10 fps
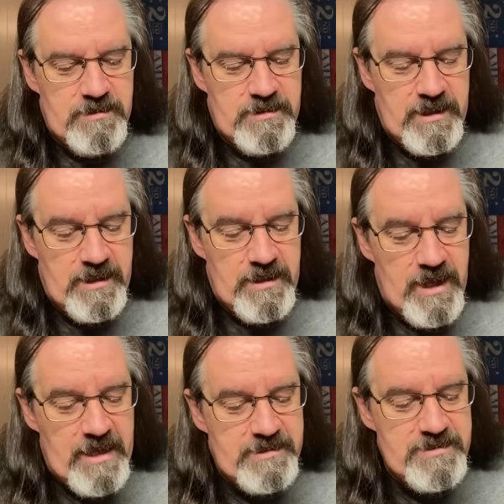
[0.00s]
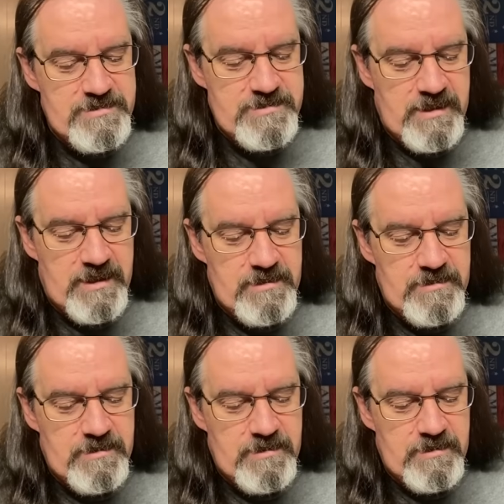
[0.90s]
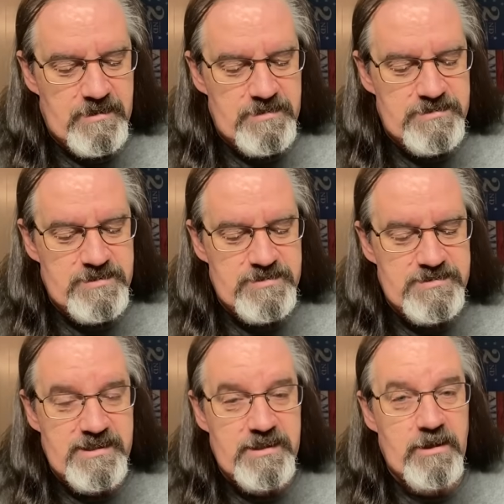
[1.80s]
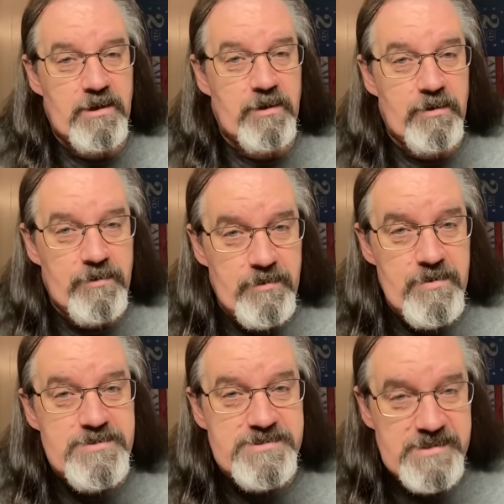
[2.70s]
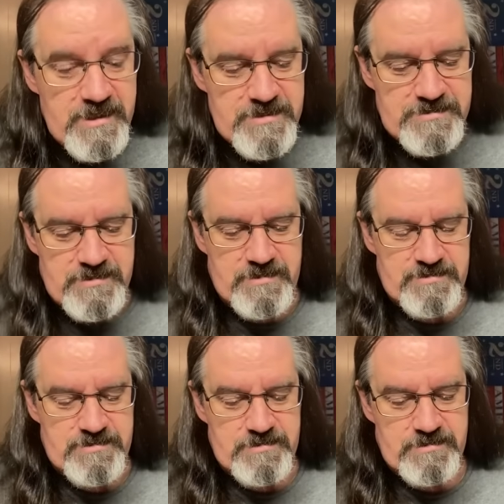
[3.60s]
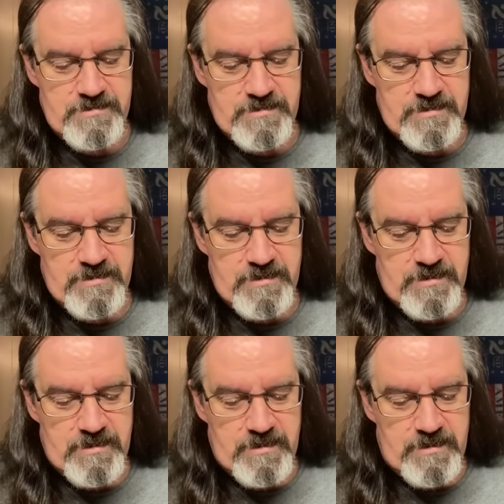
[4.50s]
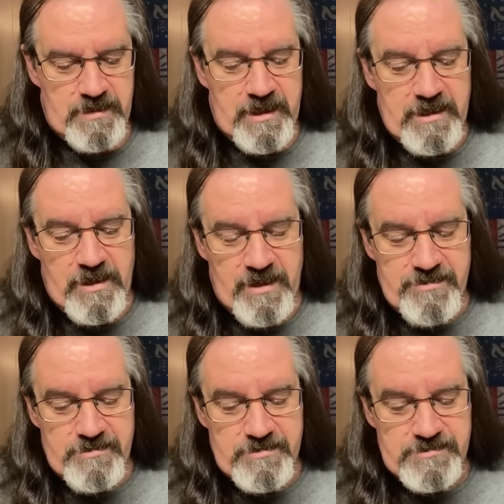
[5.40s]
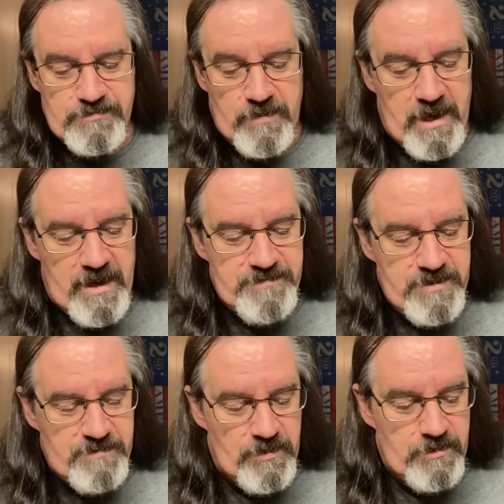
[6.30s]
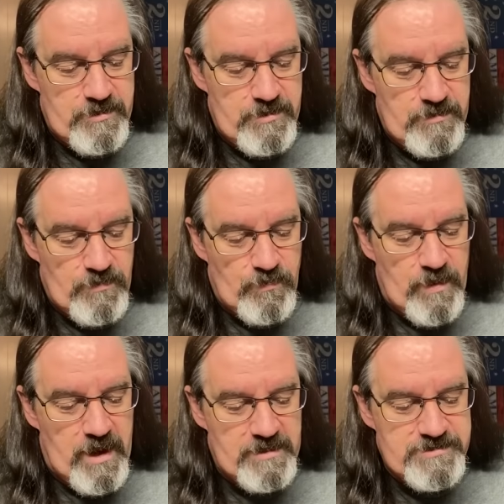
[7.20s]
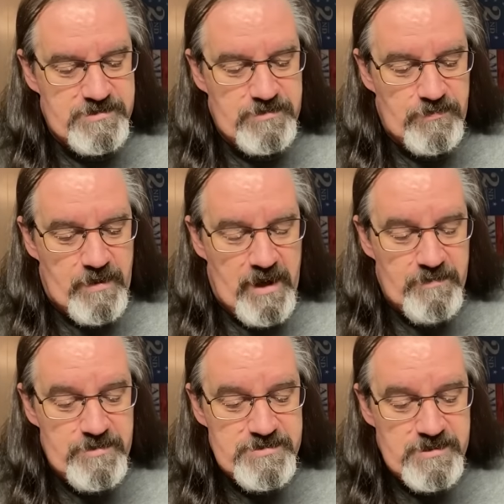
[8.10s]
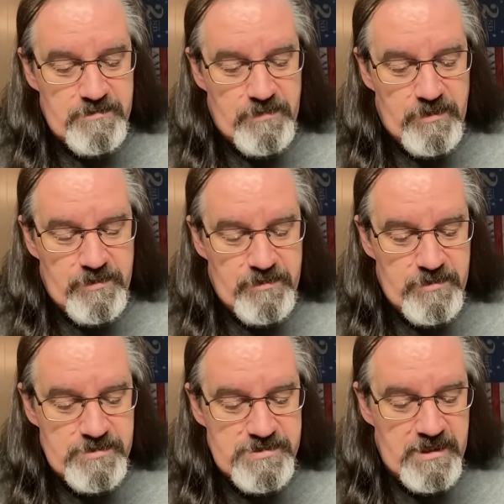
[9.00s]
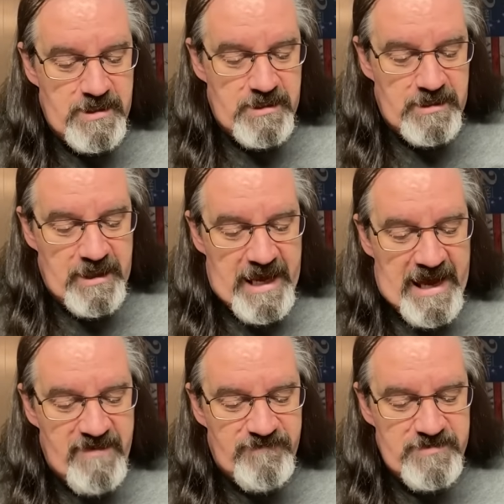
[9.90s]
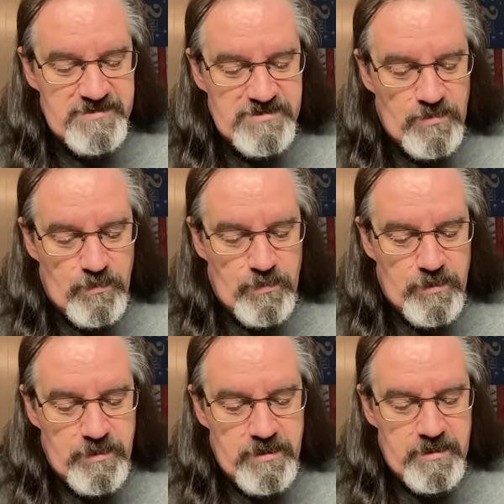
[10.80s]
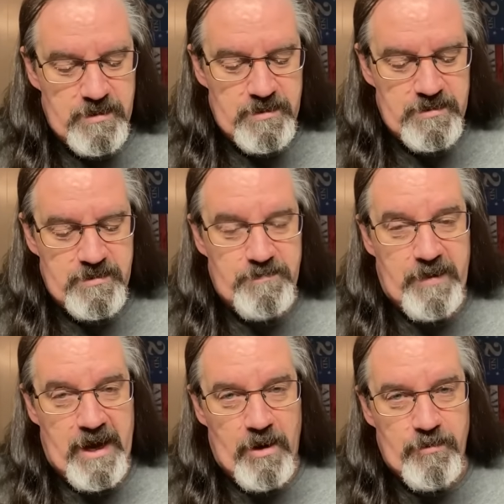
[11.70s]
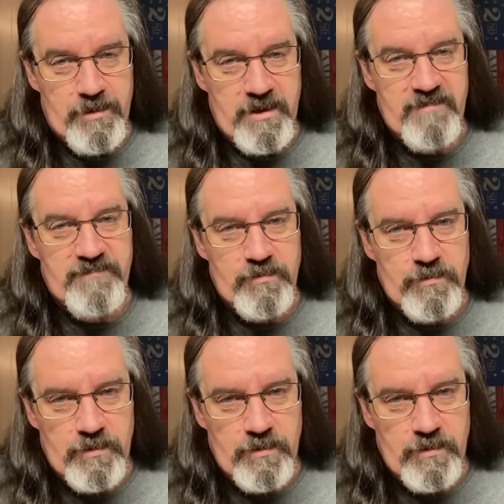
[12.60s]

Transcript: cannot consent to see her citizens and others robbed and murdered, whilst the robbers and murderers laugh and scorn the power of her